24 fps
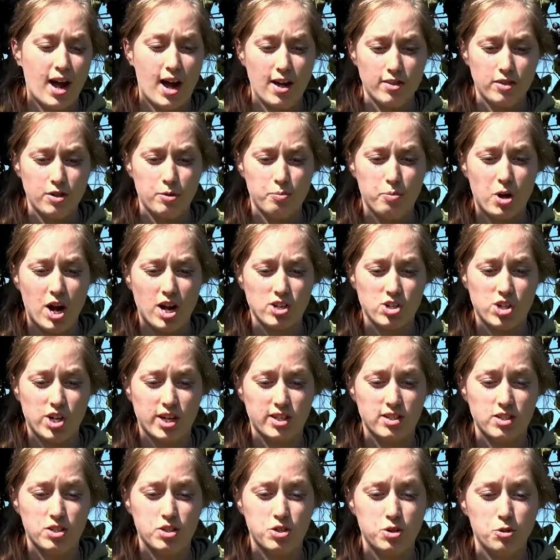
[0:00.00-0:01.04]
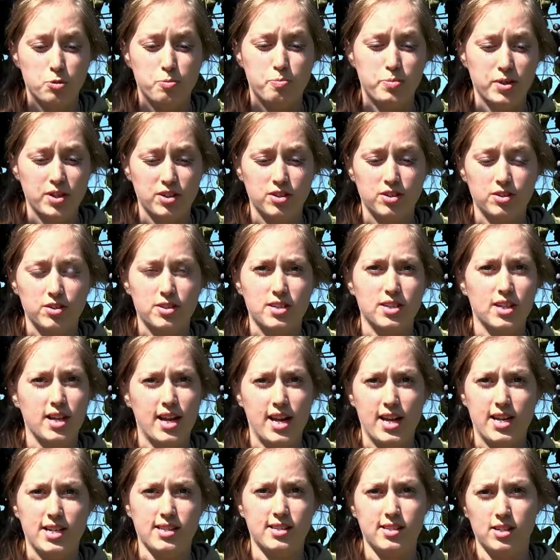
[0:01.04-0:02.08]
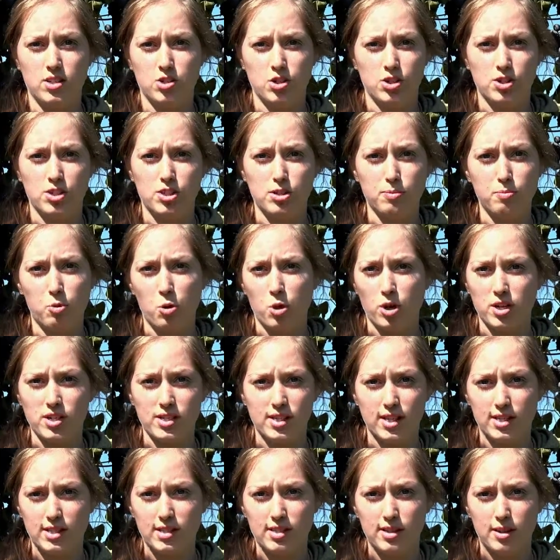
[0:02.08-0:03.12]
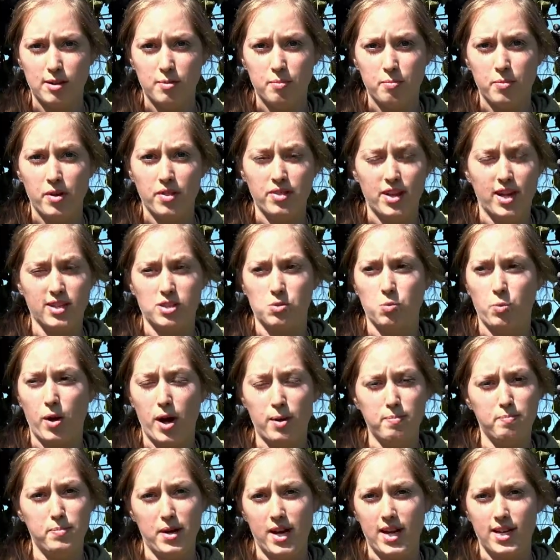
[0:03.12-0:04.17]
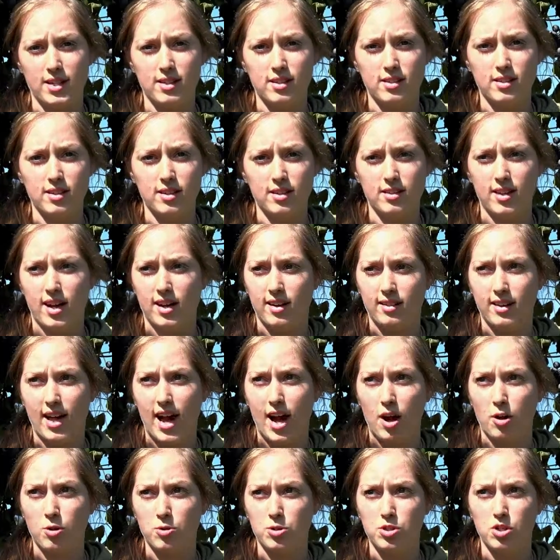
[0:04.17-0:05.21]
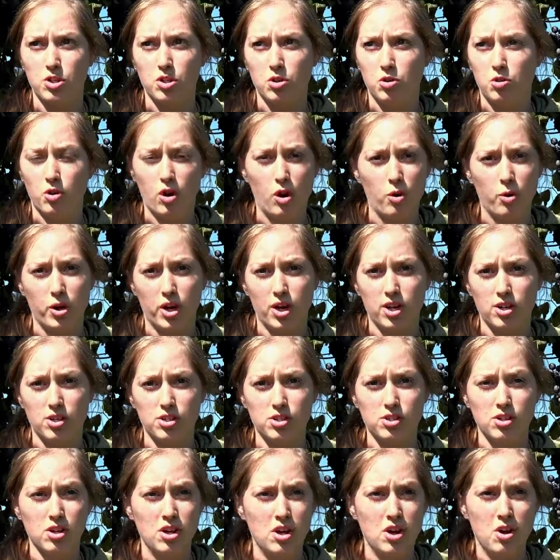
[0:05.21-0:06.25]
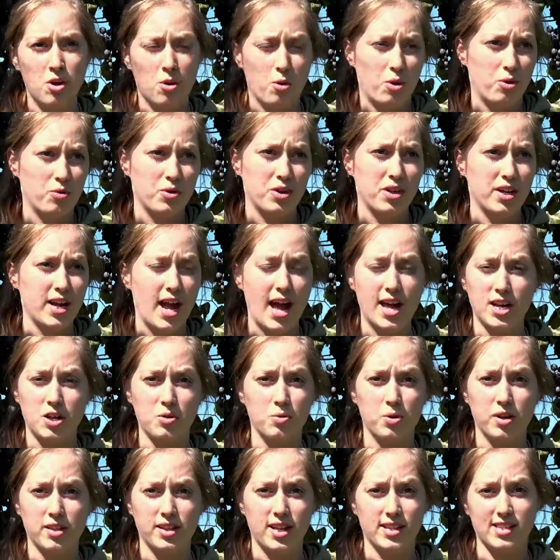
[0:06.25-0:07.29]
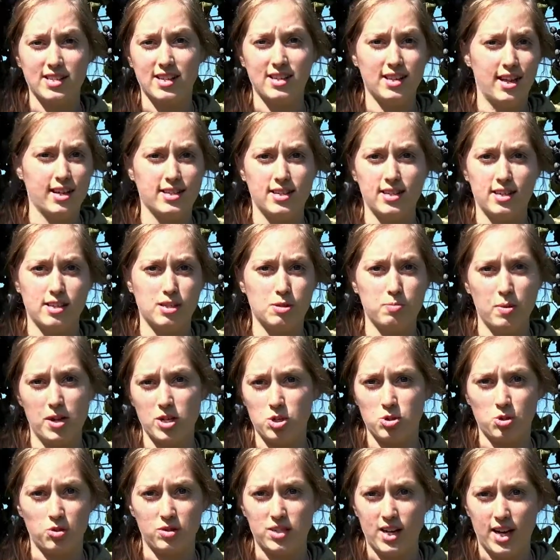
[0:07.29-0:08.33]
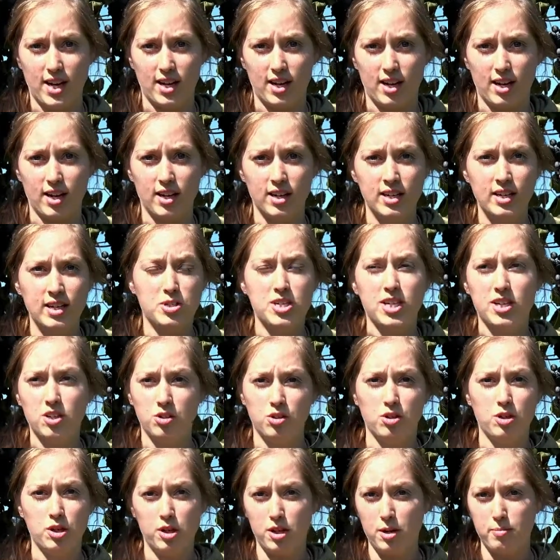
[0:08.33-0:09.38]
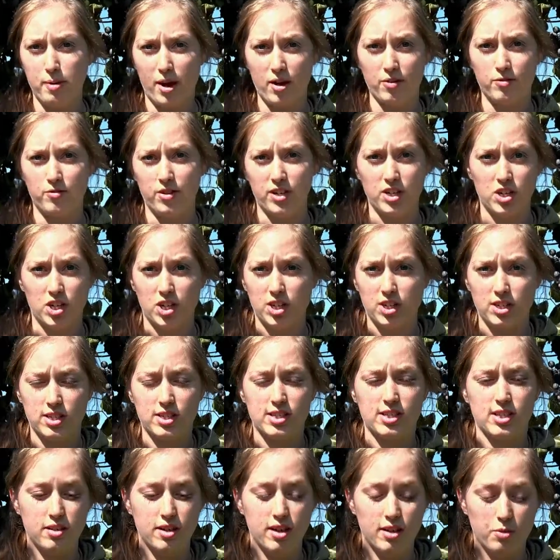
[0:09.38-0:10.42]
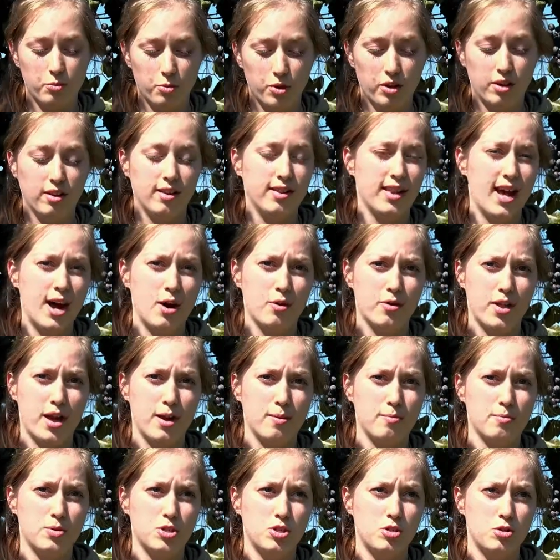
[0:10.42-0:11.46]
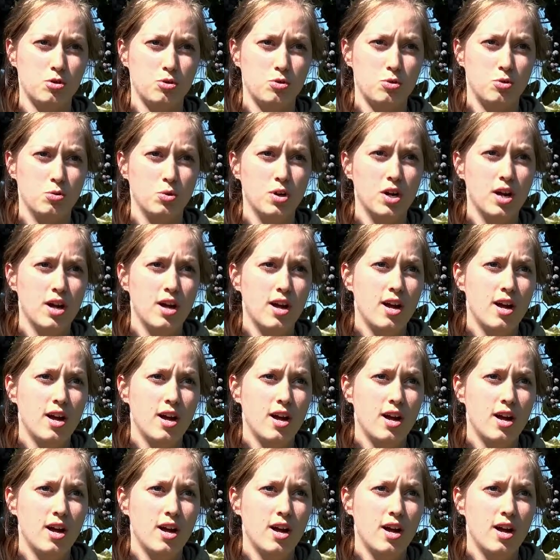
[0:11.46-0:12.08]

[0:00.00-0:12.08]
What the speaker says: on the project to build a decision support system that's web-based that allows growers or really anyone that's collecting spatial data, particularly about vineyards. It will allow them to